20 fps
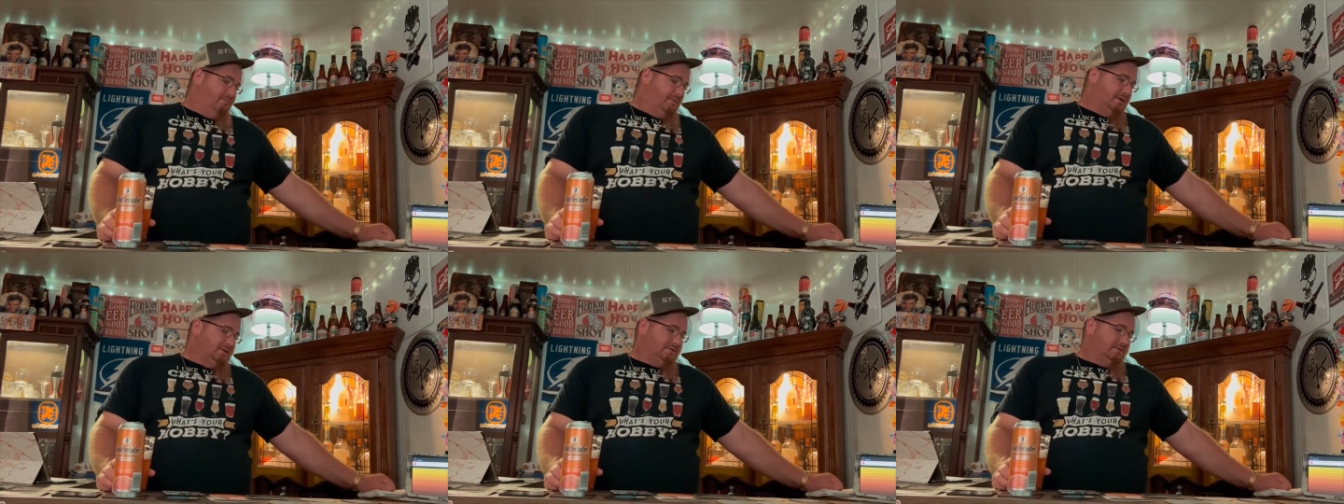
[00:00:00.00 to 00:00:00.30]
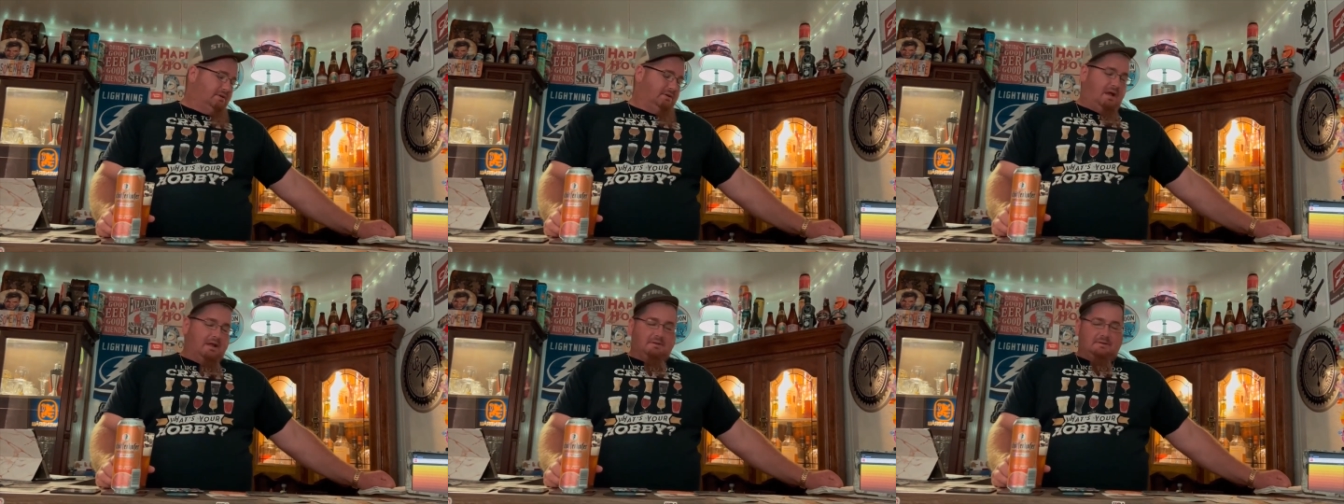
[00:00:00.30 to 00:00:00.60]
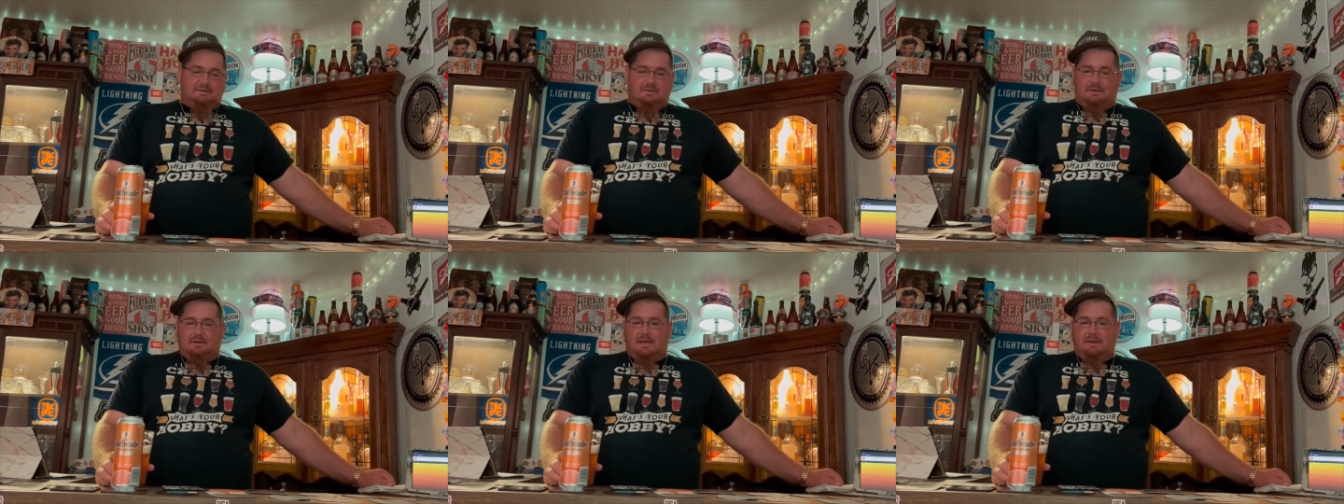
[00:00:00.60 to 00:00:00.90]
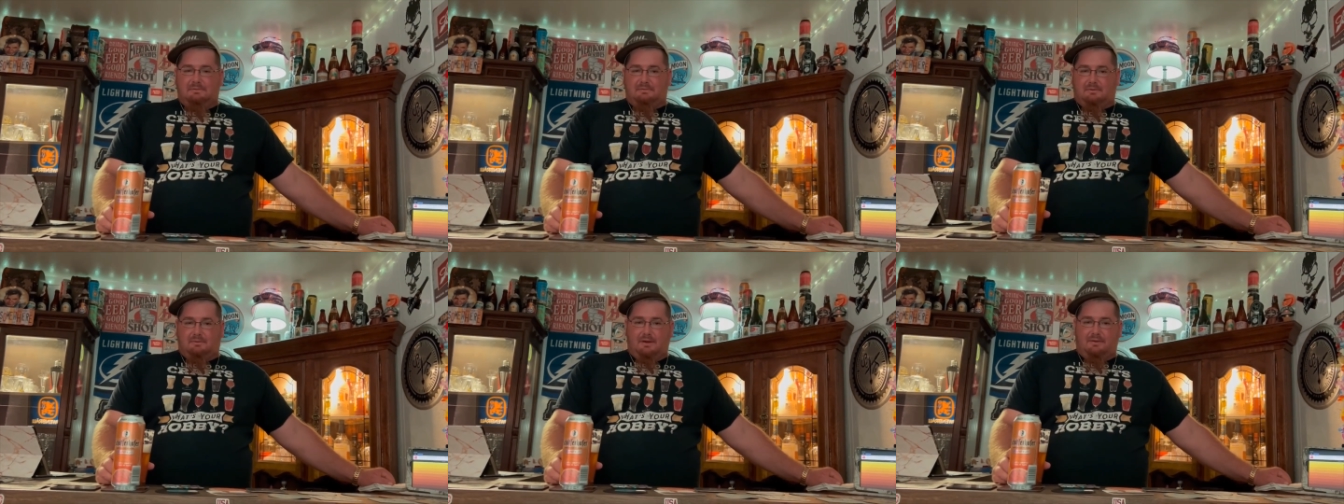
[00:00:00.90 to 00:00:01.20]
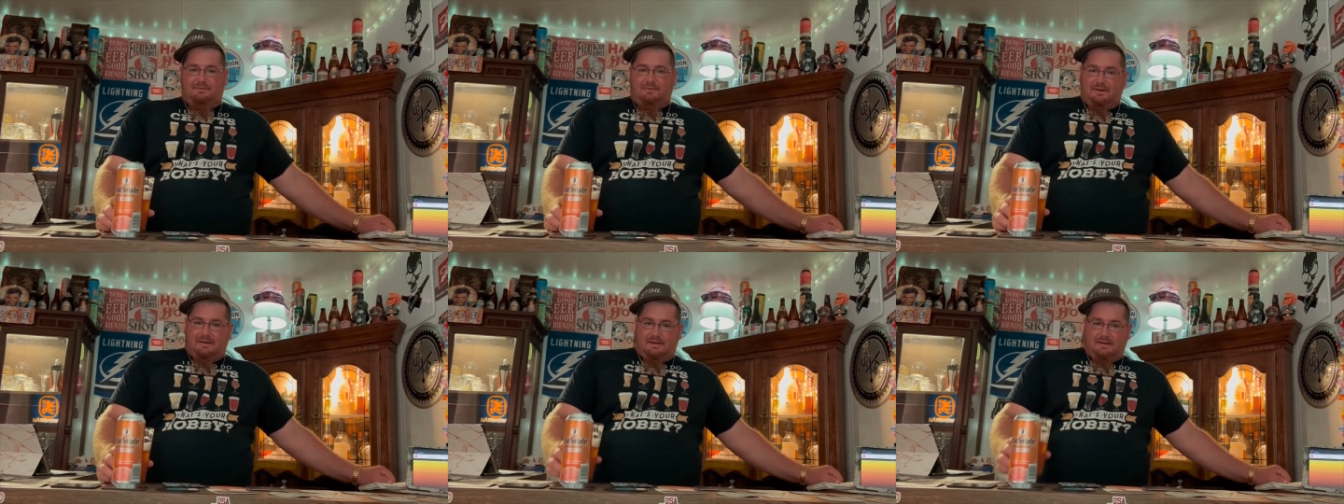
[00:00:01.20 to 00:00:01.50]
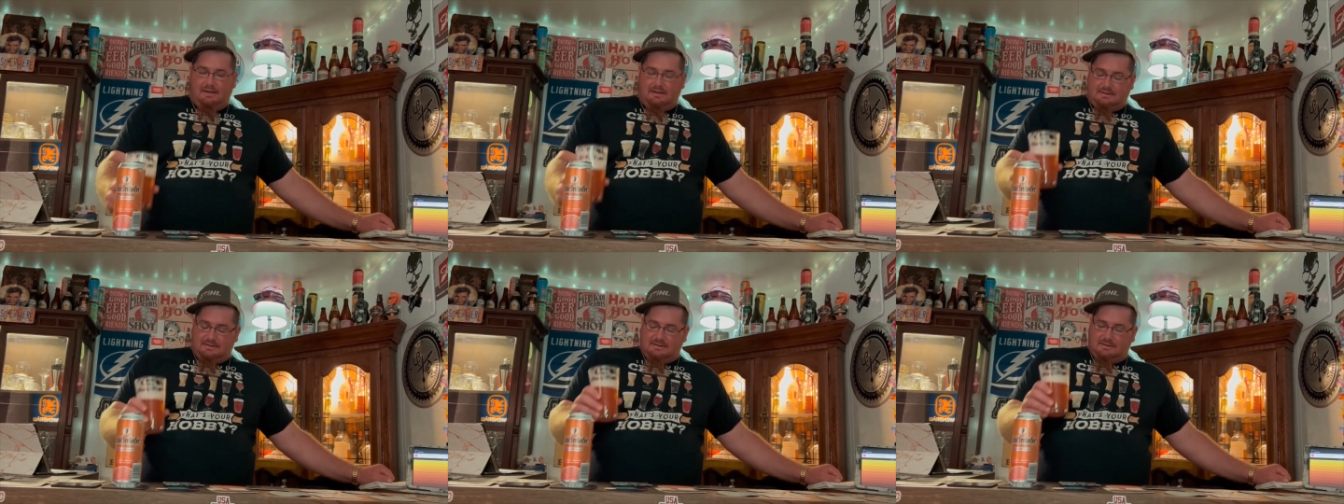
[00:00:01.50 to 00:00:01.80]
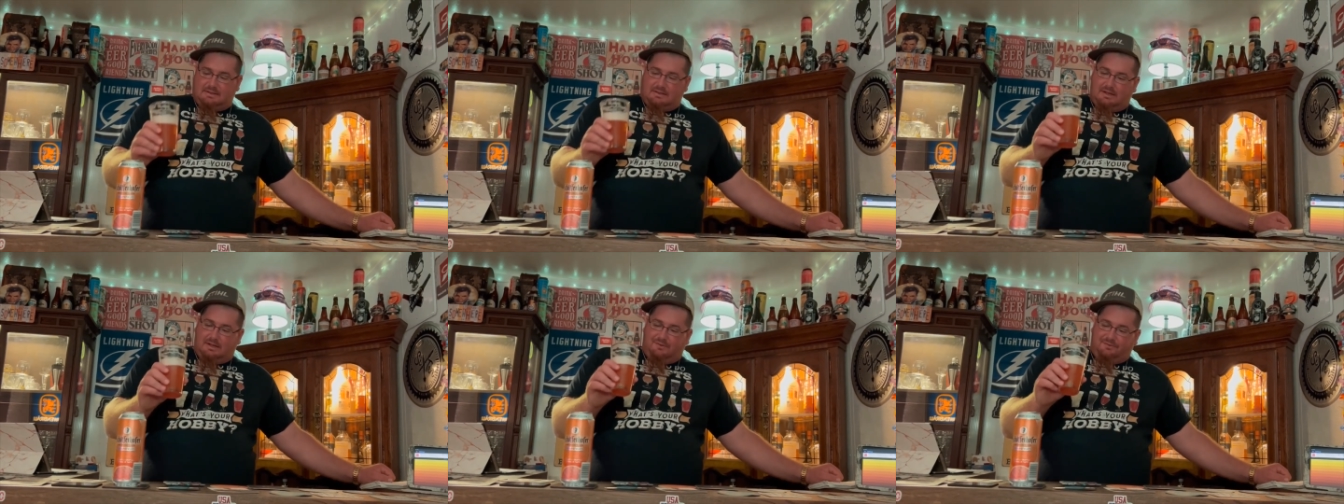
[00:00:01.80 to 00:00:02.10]
but I still, i still keep it away from the kids and
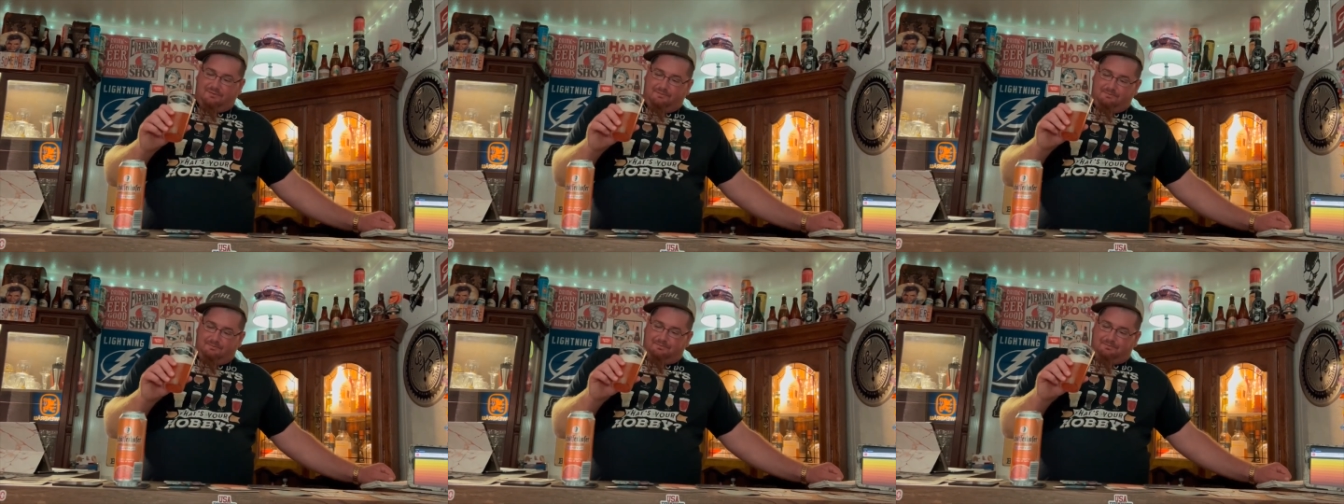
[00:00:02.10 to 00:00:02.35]
stuff.